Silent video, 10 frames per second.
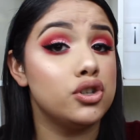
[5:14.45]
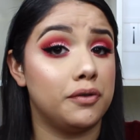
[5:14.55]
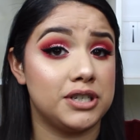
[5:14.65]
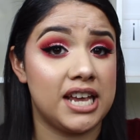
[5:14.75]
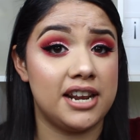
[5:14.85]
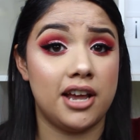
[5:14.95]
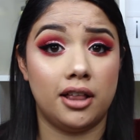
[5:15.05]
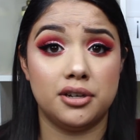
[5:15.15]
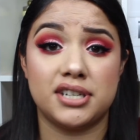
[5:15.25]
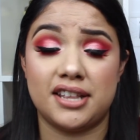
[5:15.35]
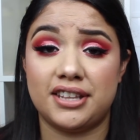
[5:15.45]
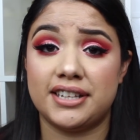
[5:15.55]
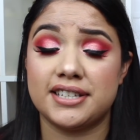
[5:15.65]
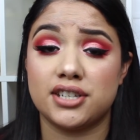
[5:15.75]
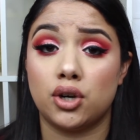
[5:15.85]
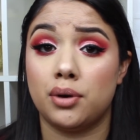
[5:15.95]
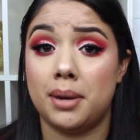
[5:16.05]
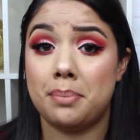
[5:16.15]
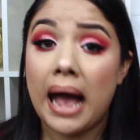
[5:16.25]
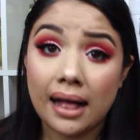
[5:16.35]
So for $10, I think this is a
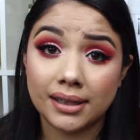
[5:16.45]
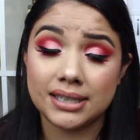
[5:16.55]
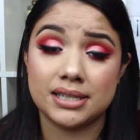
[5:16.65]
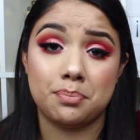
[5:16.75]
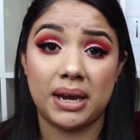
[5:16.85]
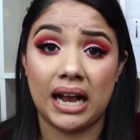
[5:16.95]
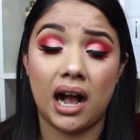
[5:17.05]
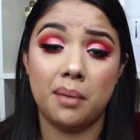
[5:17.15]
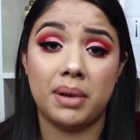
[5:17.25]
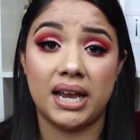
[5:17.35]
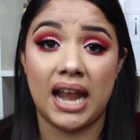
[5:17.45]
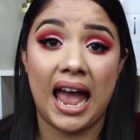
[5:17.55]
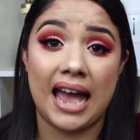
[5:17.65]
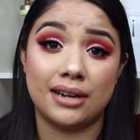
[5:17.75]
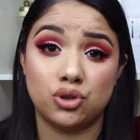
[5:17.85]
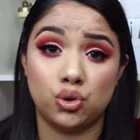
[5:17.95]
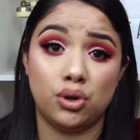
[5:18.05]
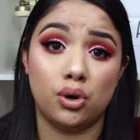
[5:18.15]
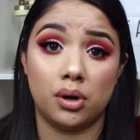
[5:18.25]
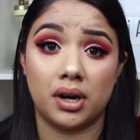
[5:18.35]
great palette to pick up and add to
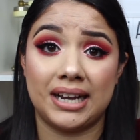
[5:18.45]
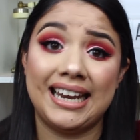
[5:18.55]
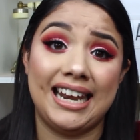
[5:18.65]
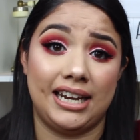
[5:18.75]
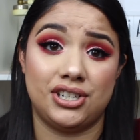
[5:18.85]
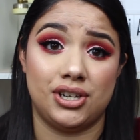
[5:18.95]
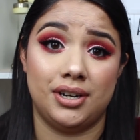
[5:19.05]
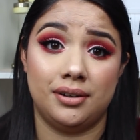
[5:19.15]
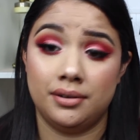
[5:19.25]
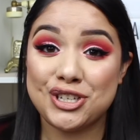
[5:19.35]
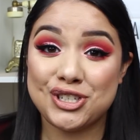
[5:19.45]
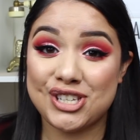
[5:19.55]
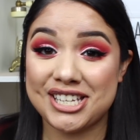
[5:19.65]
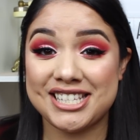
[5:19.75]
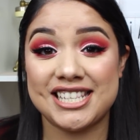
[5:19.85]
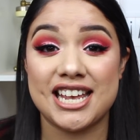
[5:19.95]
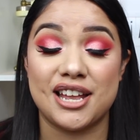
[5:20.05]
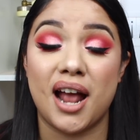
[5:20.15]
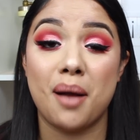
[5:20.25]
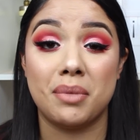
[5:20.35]
your collection. Since
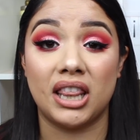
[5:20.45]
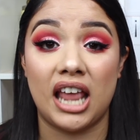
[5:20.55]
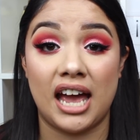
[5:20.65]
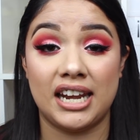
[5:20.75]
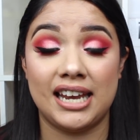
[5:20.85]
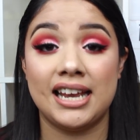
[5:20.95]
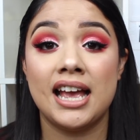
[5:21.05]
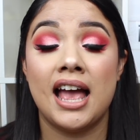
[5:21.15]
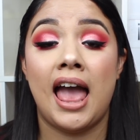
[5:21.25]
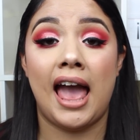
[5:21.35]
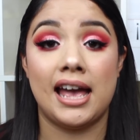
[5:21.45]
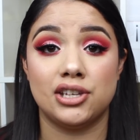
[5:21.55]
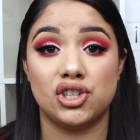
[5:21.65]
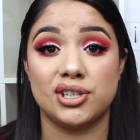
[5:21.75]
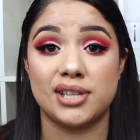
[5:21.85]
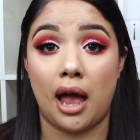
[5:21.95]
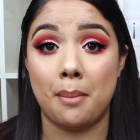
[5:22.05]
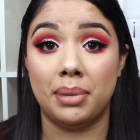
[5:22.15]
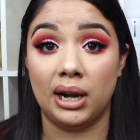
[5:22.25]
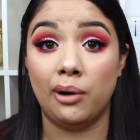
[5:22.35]
then, Milani has just
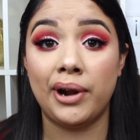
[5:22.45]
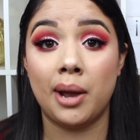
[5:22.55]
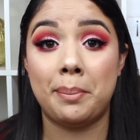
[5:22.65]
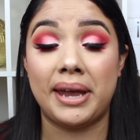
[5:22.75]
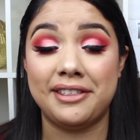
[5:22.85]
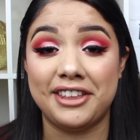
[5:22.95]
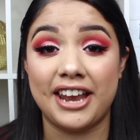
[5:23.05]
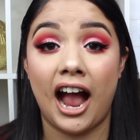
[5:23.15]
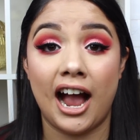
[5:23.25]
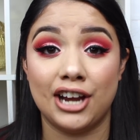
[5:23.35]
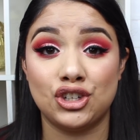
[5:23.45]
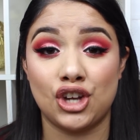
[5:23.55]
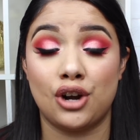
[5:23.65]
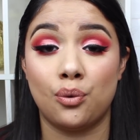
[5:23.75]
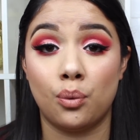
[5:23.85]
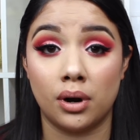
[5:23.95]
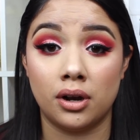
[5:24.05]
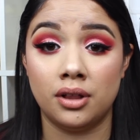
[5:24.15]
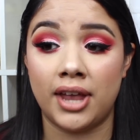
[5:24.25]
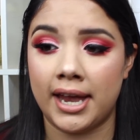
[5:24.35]
blown up in the eyeshadow
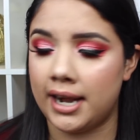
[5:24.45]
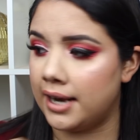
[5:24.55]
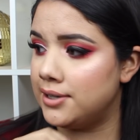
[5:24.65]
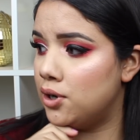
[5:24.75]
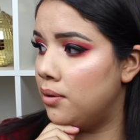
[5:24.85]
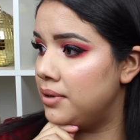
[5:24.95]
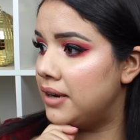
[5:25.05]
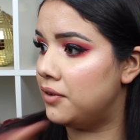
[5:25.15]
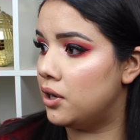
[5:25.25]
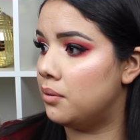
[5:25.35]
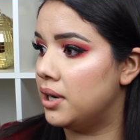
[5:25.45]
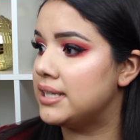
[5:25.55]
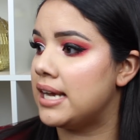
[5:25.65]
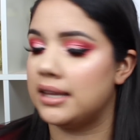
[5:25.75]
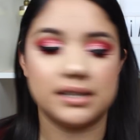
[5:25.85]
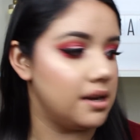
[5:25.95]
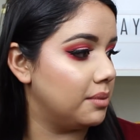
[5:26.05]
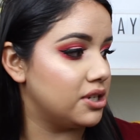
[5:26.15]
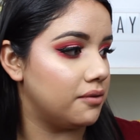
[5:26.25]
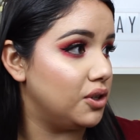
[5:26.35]
world, and I don't even know where it's at. That's how
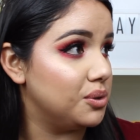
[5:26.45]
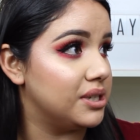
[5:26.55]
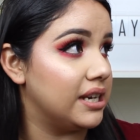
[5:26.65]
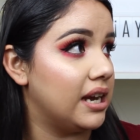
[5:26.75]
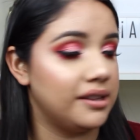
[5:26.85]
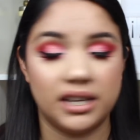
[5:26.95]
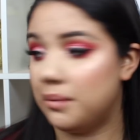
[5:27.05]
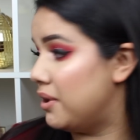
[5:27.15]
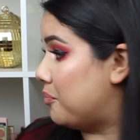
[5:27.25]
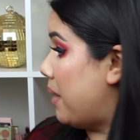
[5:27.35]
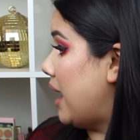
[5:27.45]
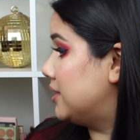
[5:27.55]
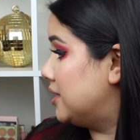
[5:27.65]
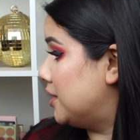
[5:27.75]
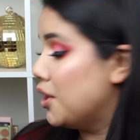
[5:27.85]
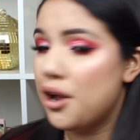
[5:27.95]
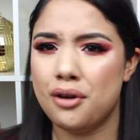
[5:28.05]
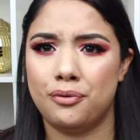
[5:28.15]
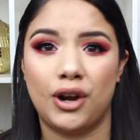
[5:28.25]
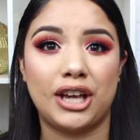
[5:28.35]
much I've used it. I think I might have packed it
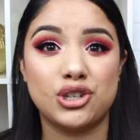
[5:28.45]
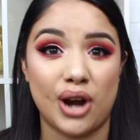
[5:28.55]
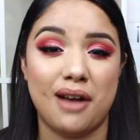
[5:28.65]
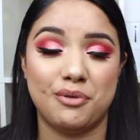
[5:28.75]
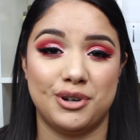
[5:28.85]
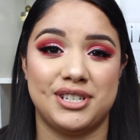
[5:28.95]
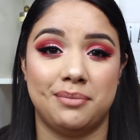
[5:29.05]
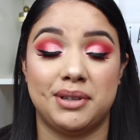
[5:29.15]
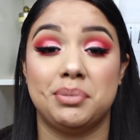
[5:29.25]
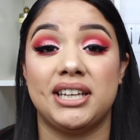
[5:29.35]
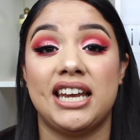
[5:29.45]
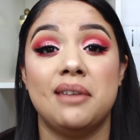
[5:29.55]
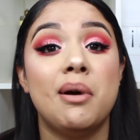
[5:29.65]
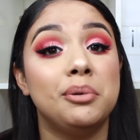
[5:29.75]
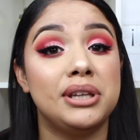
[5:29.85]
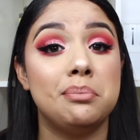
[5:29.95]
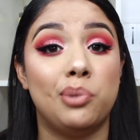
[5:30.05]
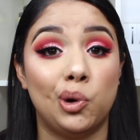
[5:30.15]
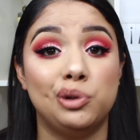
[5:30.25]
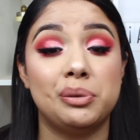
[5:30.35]
for like travel or something, but they came out with the
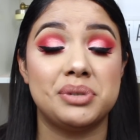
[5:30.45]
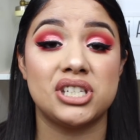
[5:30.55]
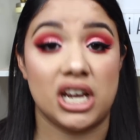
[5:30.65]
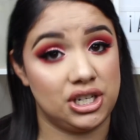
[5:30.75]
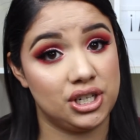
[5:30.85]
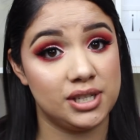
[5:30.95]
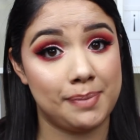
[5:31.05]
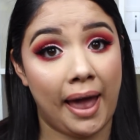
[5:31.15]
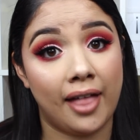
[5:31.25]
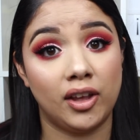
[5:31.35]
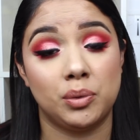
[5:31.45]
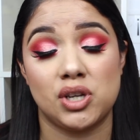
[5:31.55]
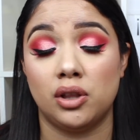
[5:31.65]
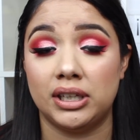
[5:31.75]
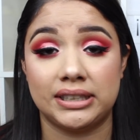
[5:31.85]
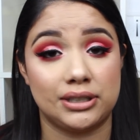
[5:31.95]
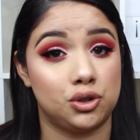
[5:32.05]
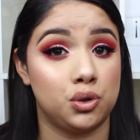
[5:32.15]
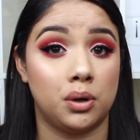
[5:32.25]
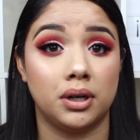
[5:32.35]
Bold Obsessions palette, which I'll link that
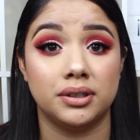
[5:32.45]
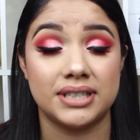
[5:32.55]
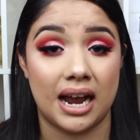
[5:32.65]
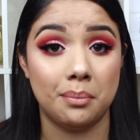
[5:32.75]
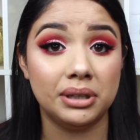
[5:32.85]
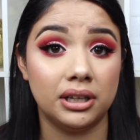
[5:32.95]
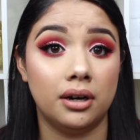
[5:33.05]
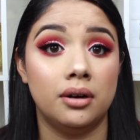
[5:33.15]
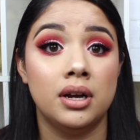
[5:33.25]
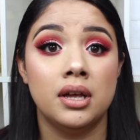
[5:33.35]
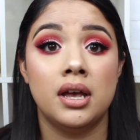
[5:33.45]
tutorial down below,